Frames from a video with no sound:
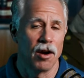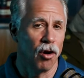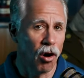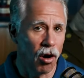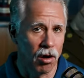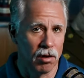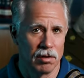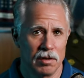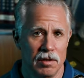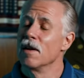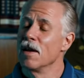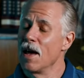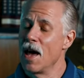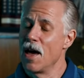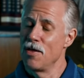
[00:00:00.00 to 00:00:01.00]
all.
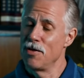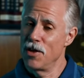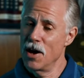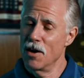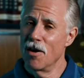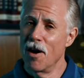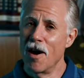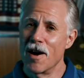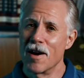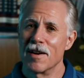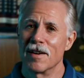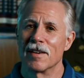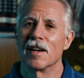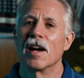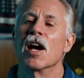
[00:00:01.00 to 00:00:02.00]
And there are,
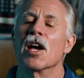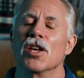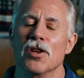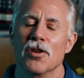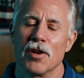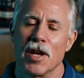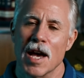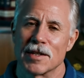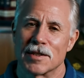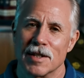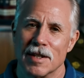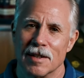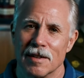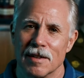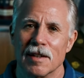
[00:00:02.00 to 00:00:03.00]
you guessed
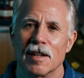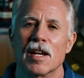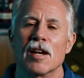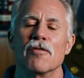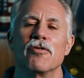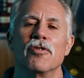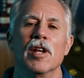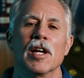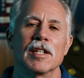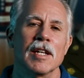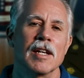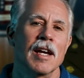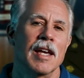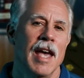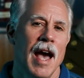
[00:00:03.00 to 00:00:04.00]
it, conflicting
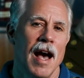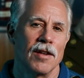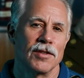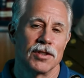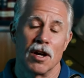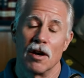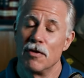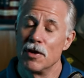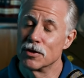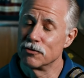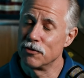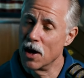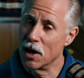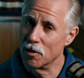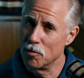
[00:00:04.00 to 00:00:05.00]
accounts of his final